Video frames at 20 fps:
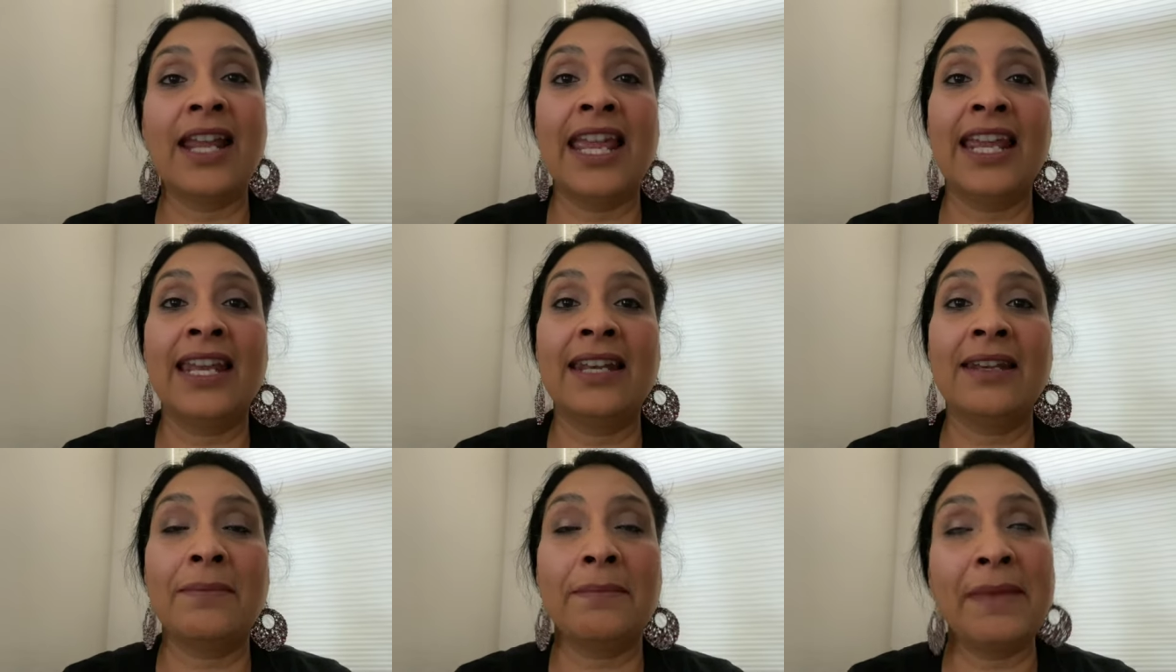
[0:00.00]

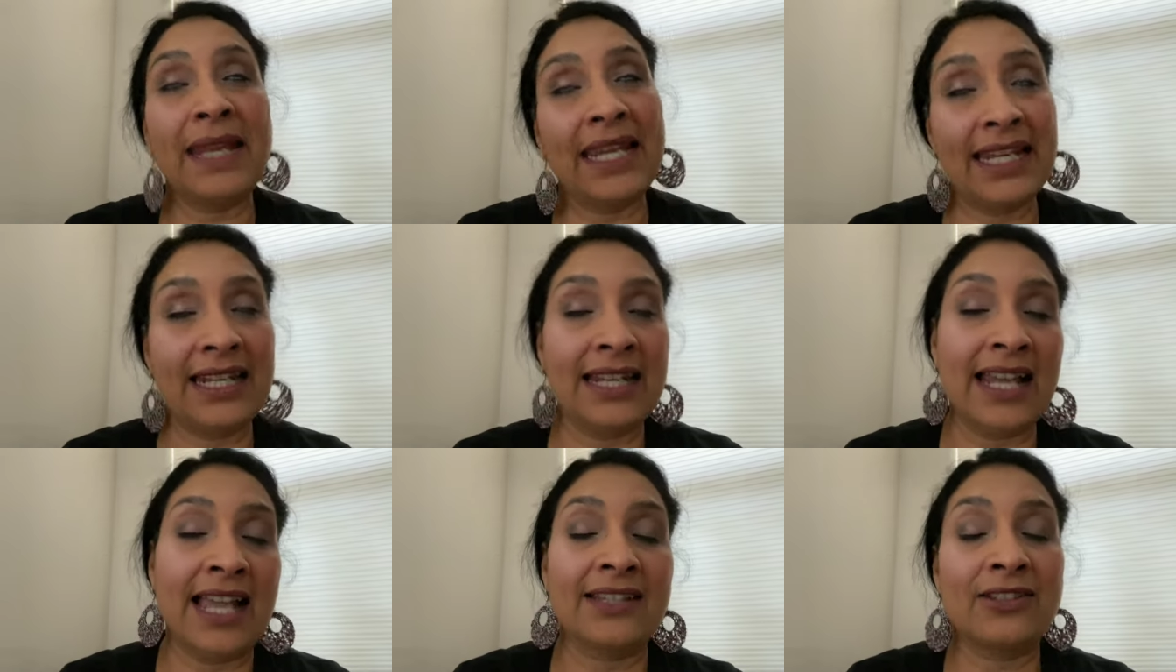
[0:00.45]
and make
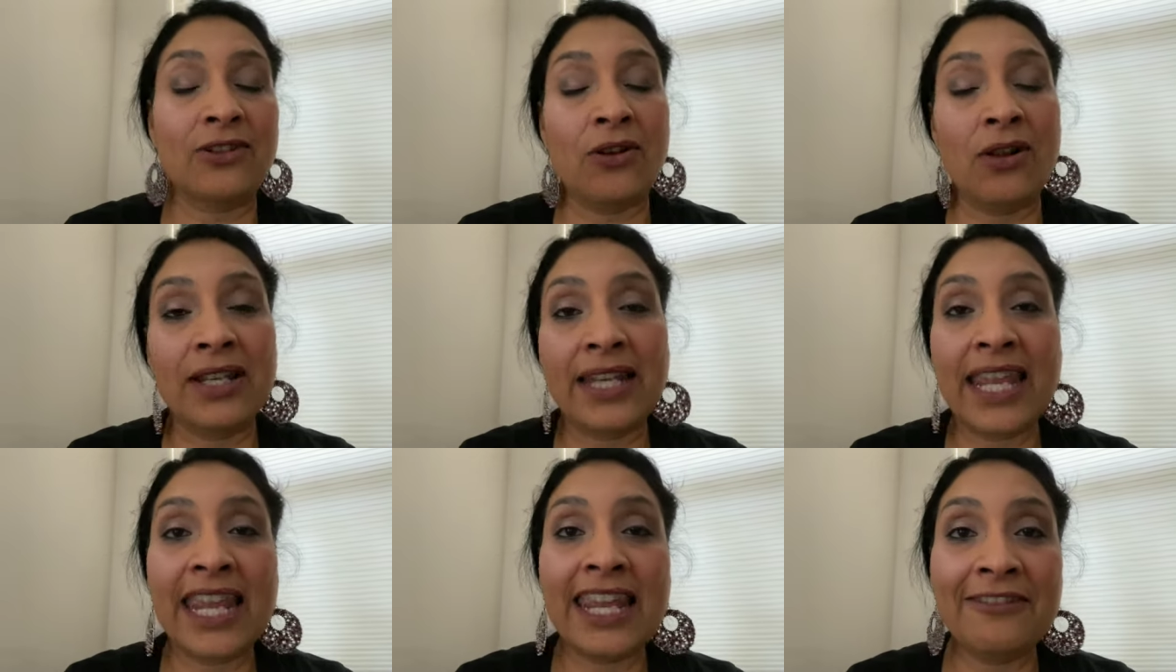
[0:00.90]
it last
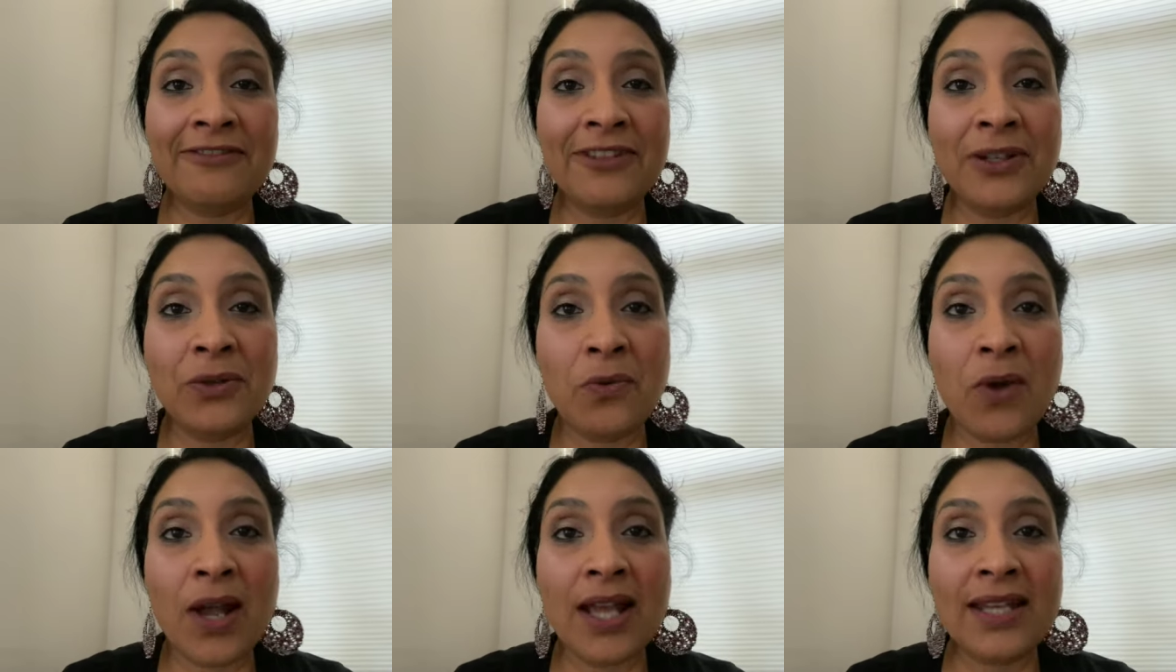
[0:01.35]
all day if
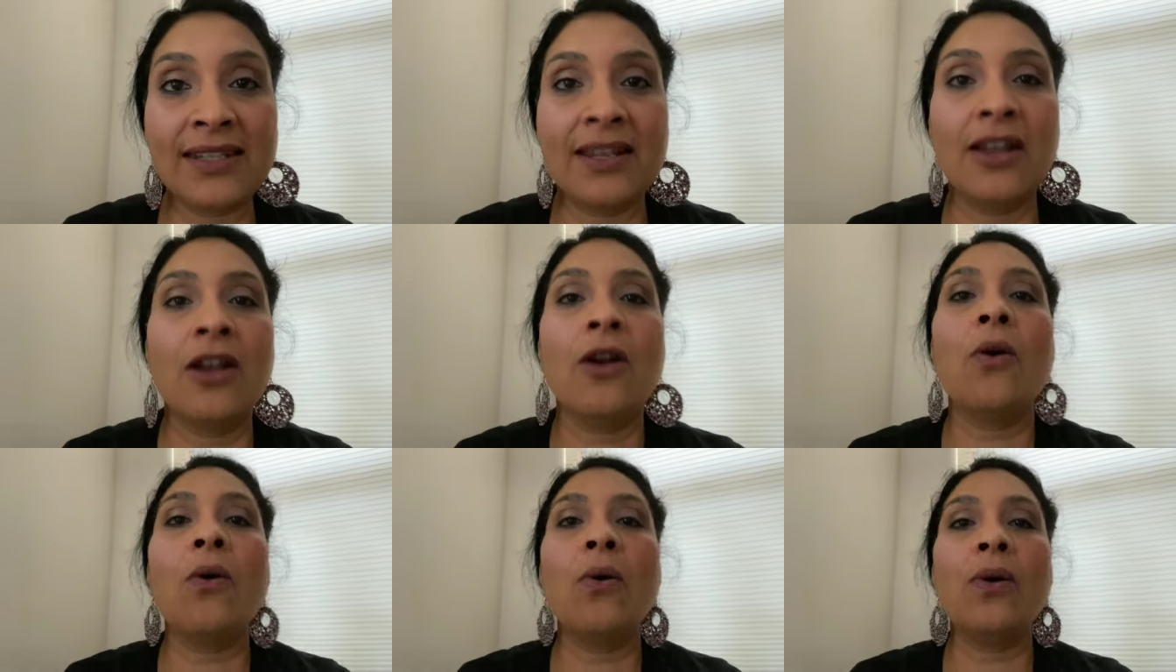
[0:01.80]
you want,
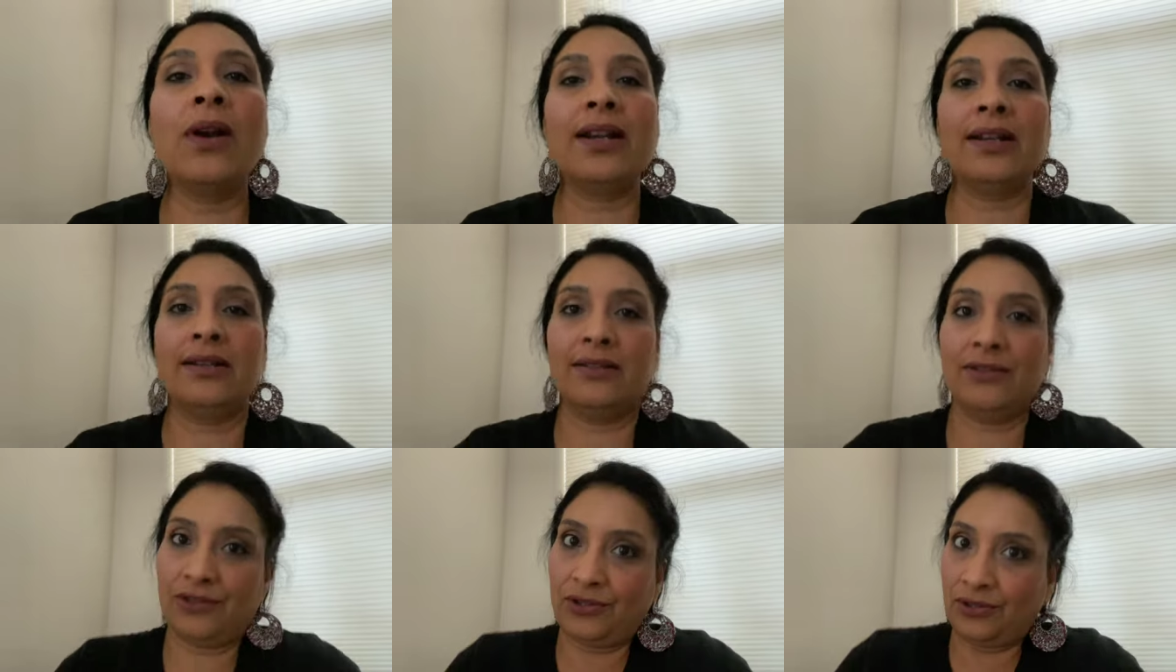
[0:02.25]
or
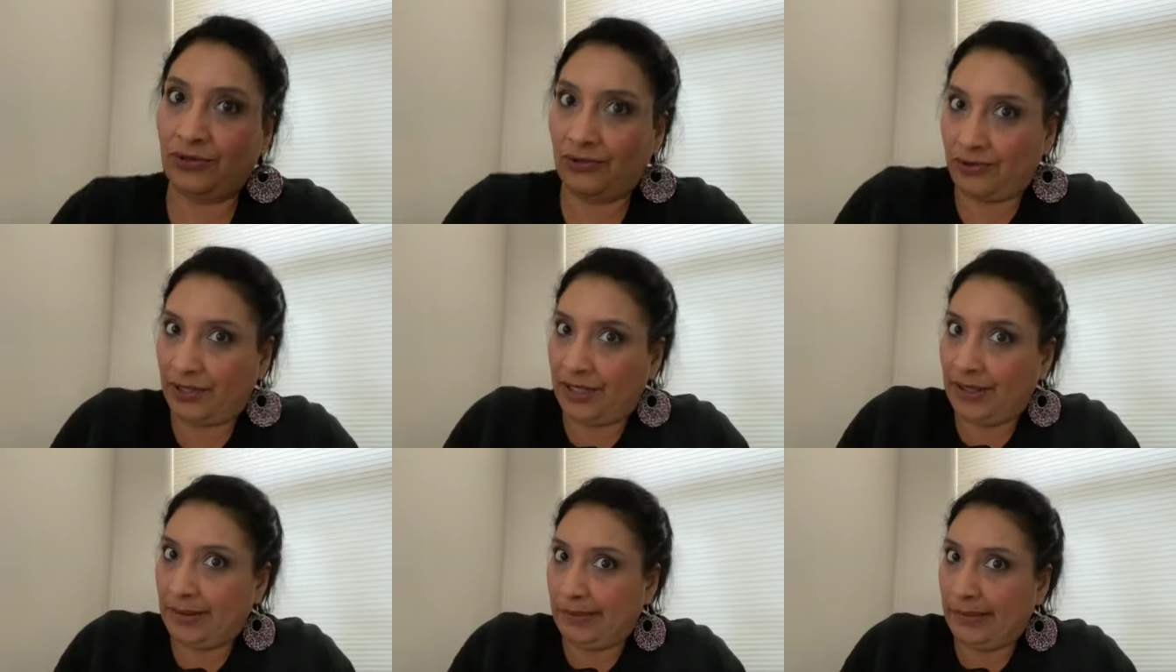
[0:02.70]
just
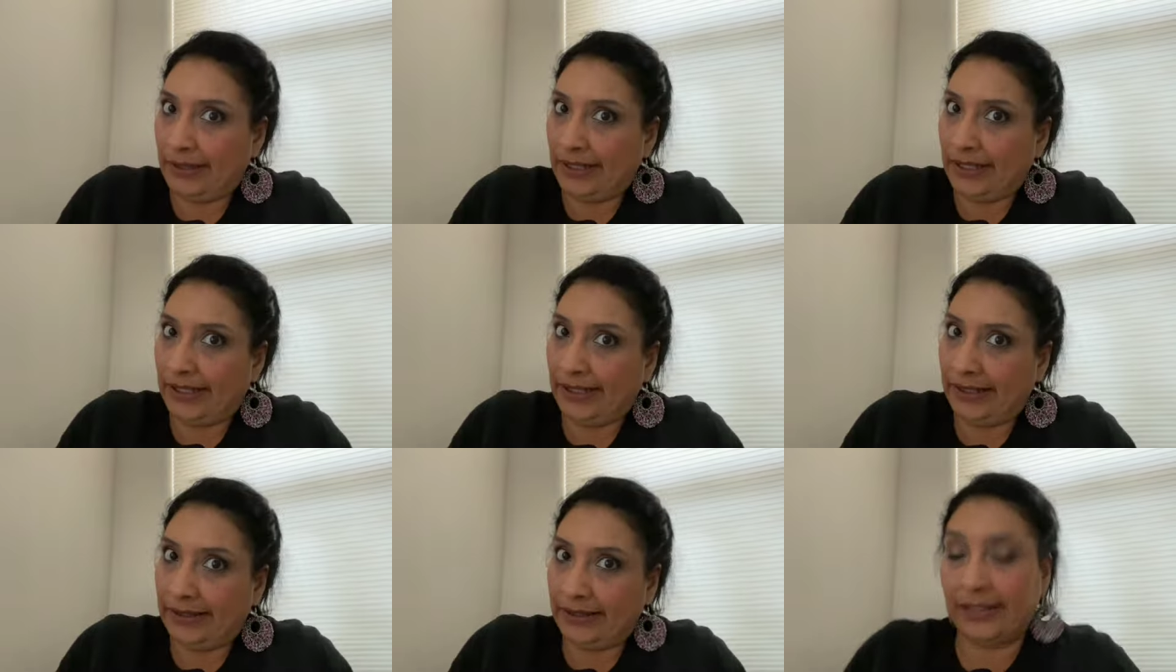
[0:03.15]

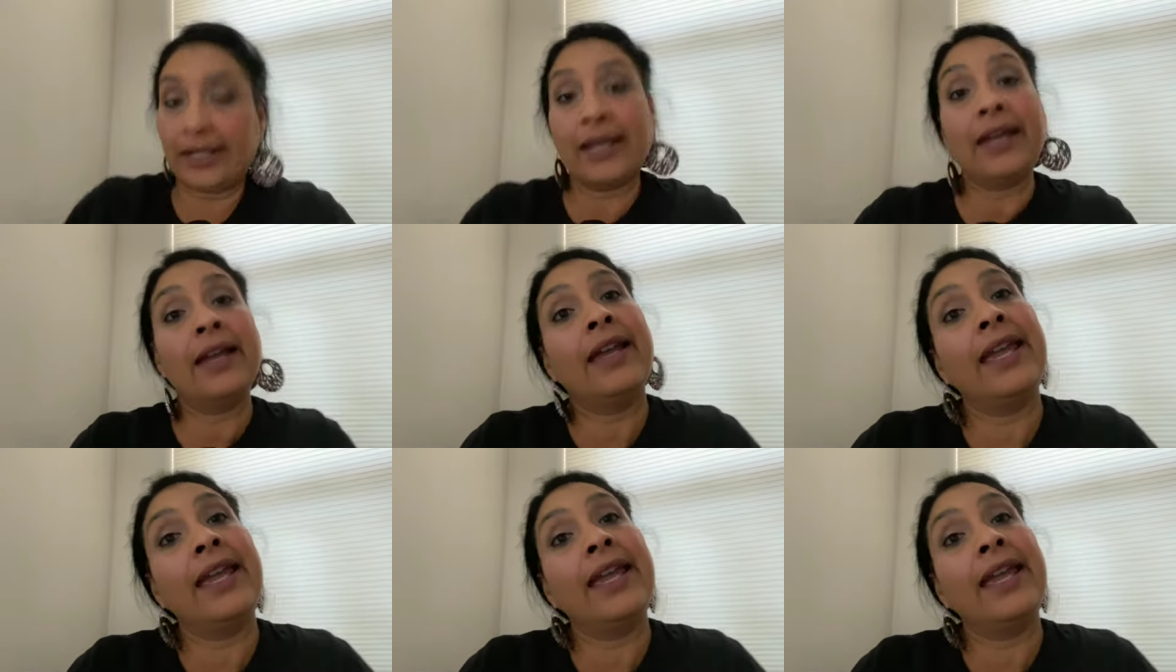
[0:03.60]
reapply it.